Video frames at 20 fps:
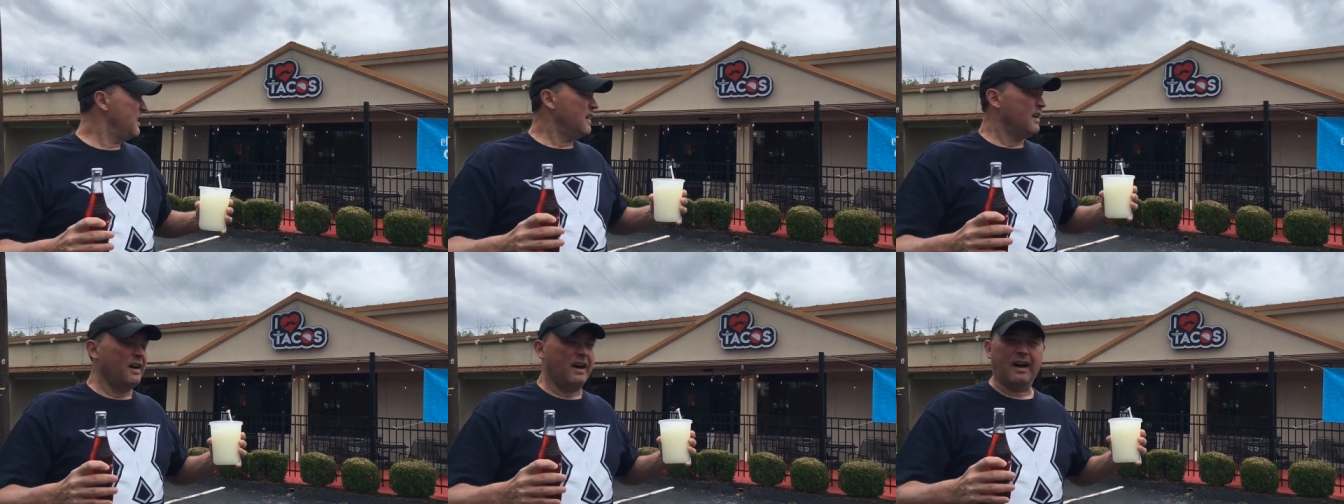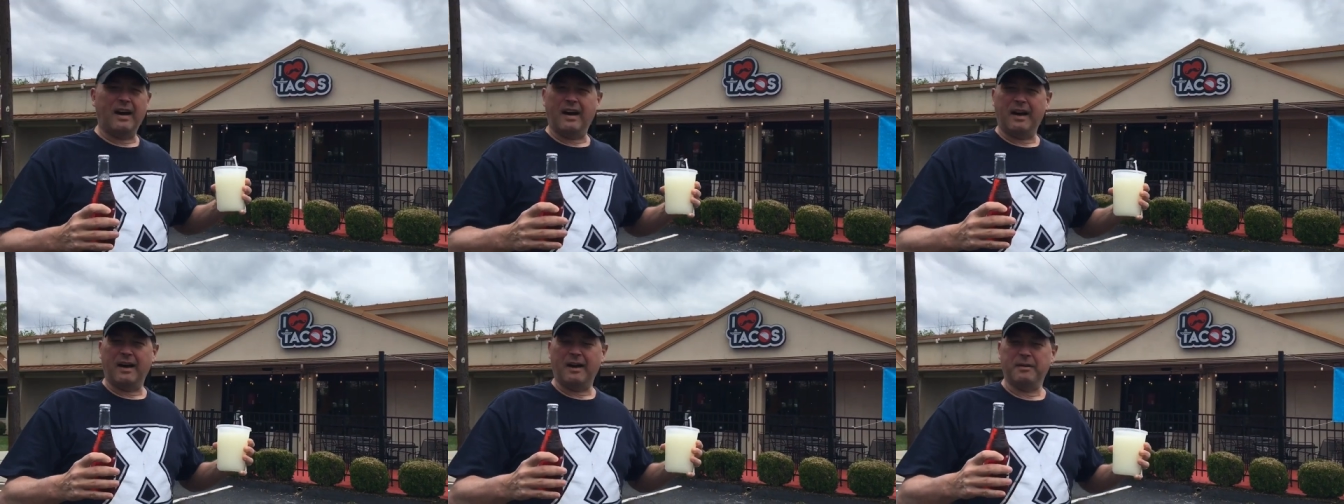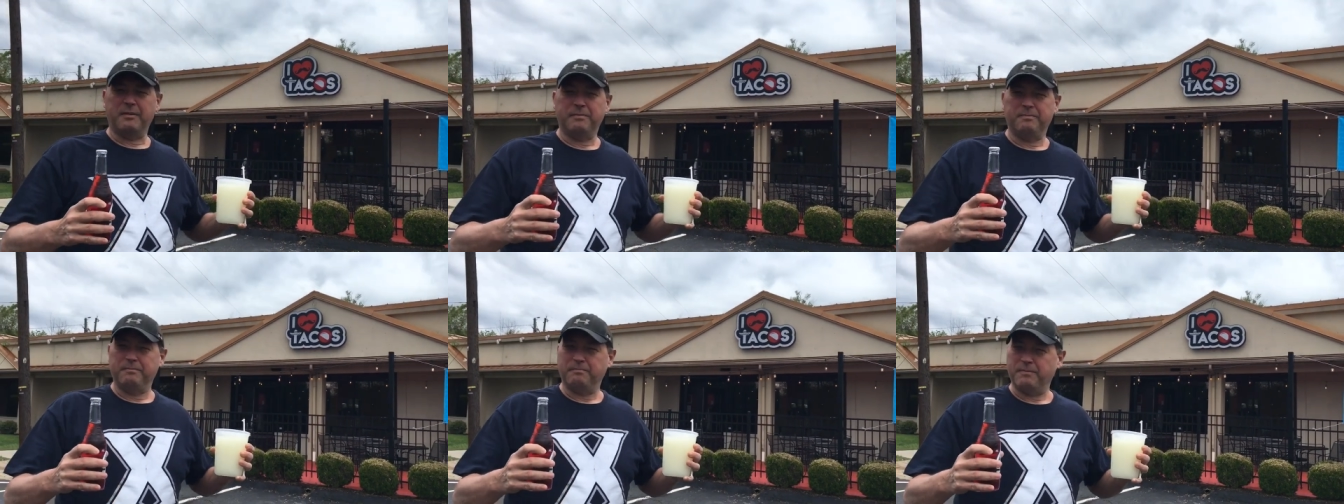
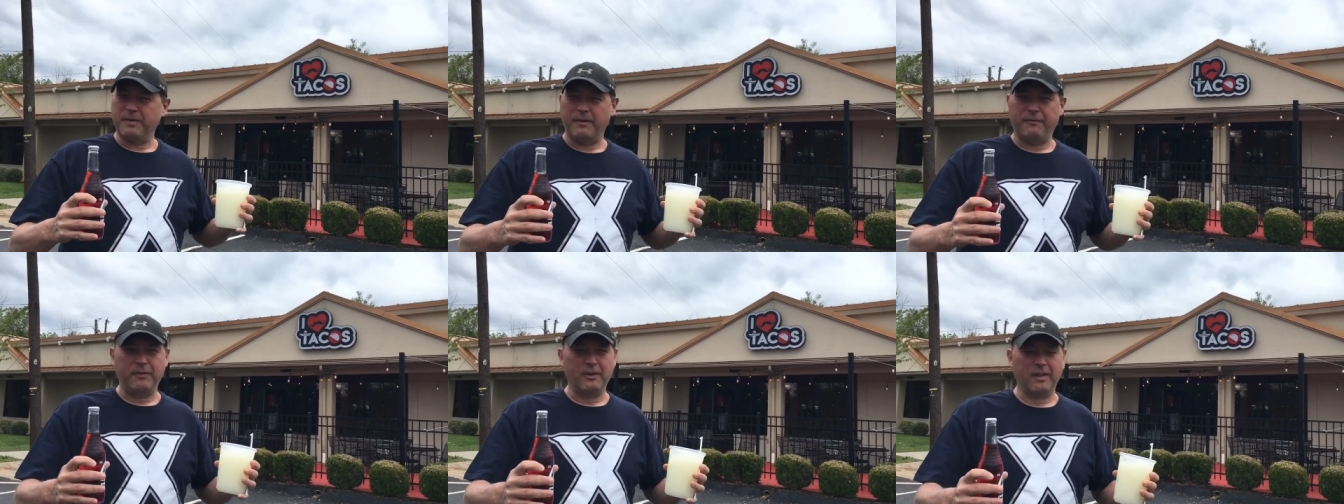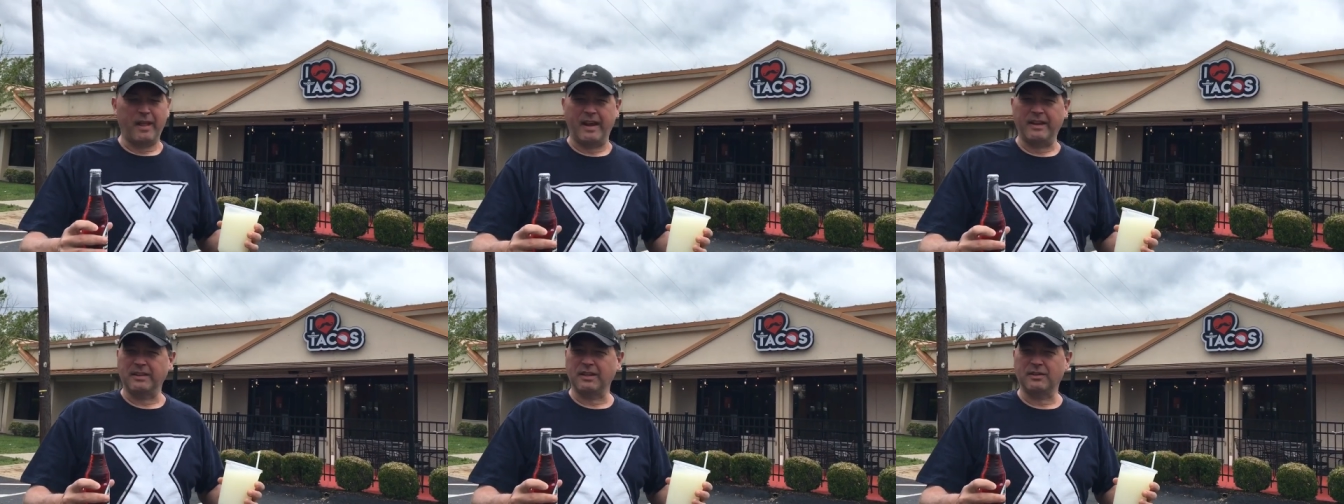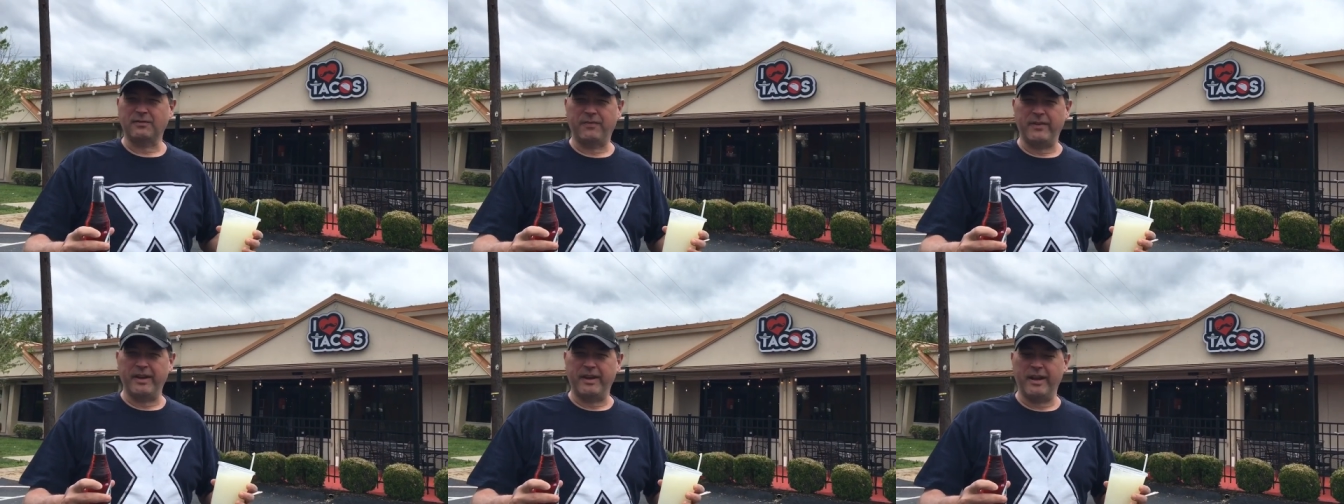Uh, if you like
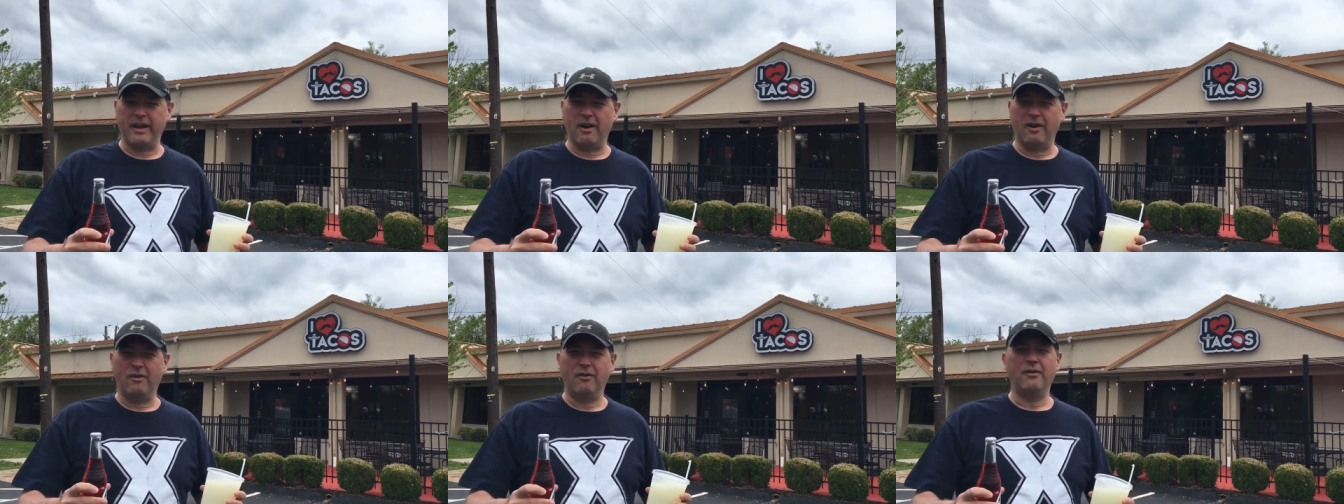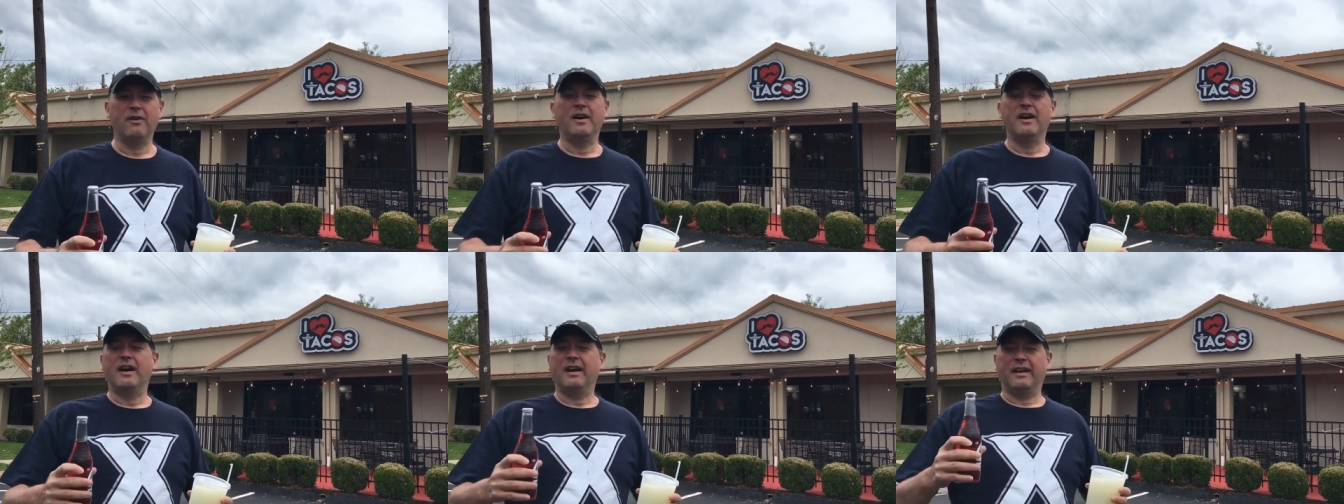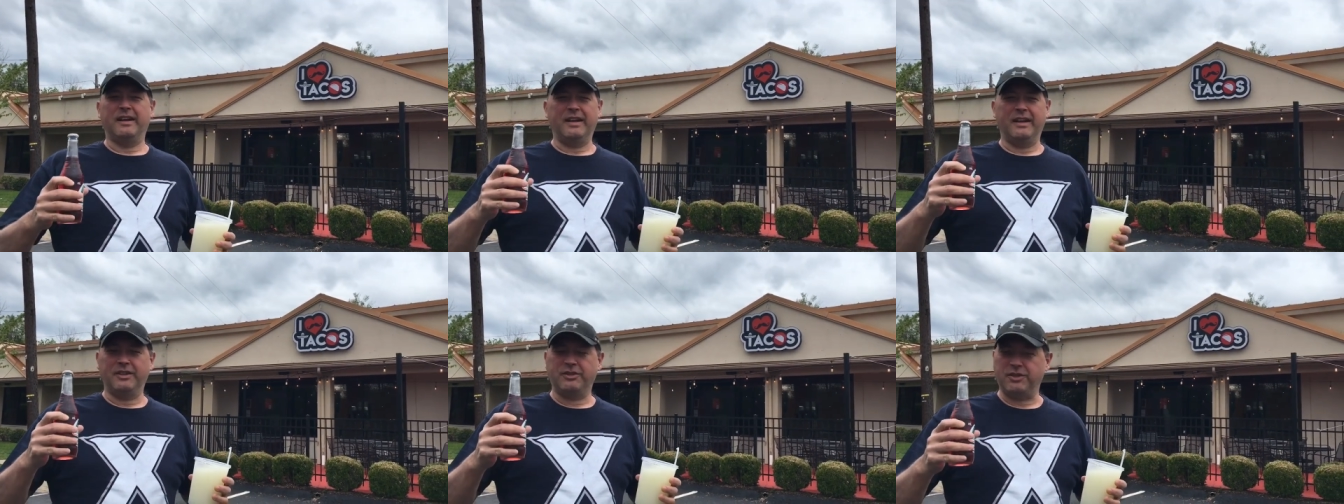this video,
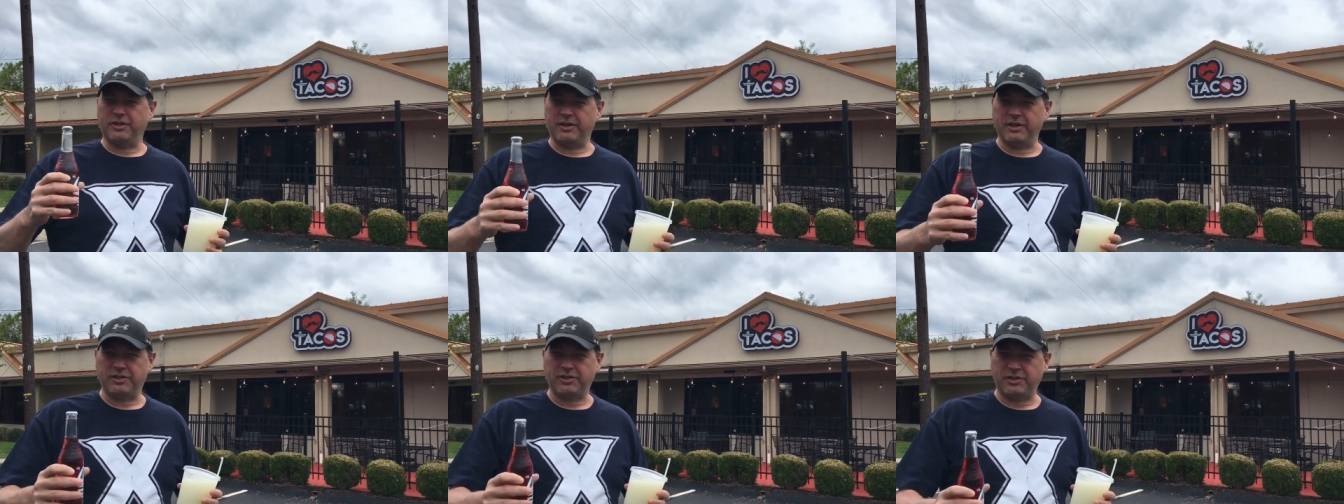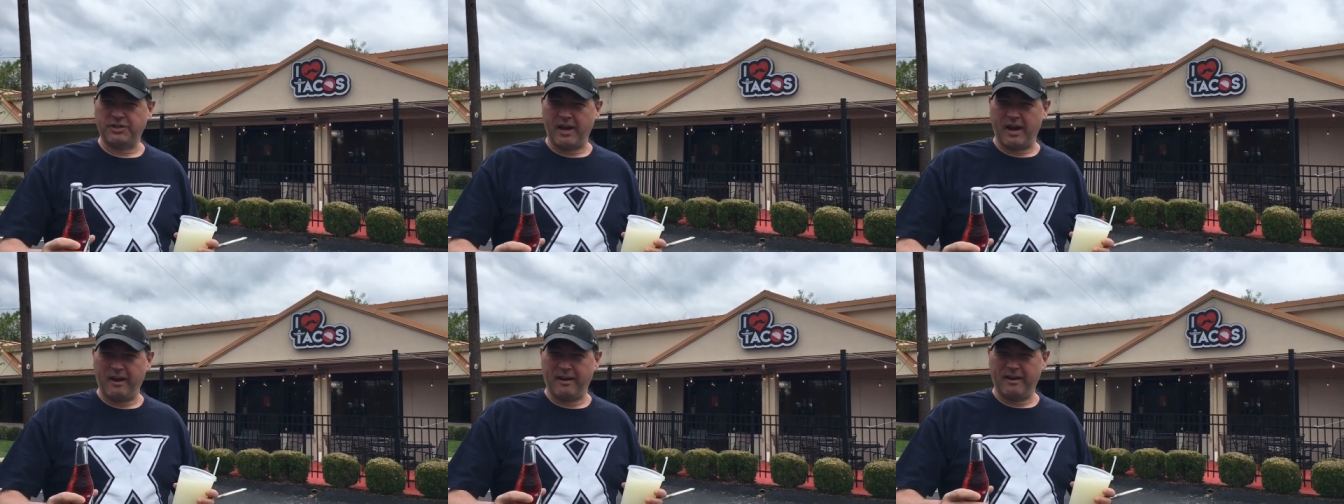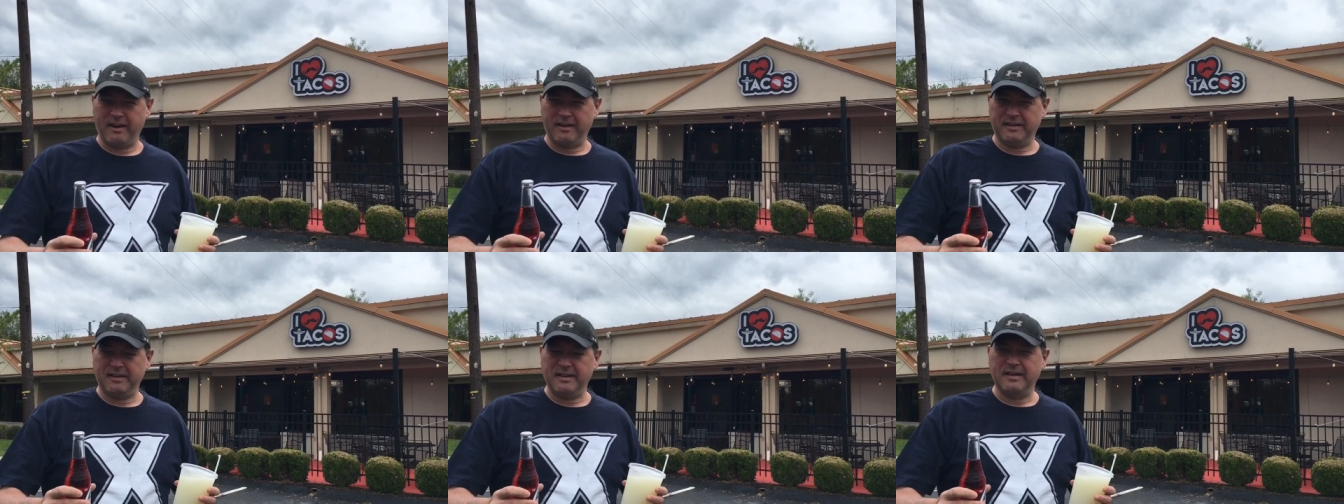I need you to
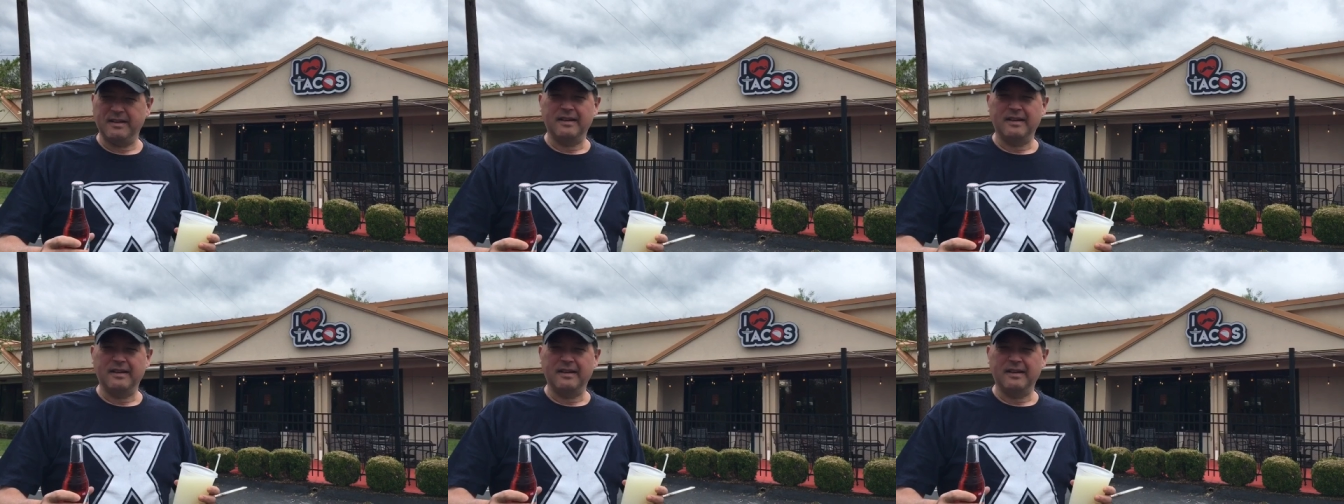share it.